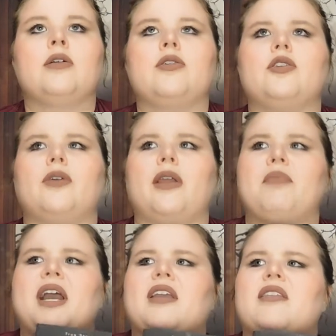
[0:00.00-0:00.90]
So like
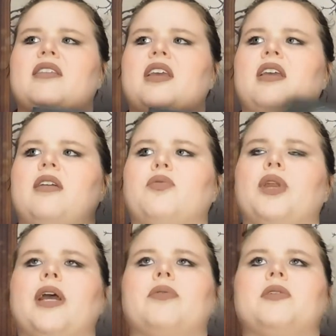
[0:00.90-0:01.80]
back in the day when
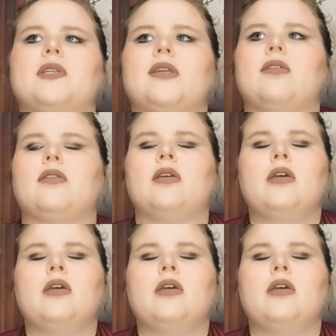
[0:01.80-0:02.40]
I was in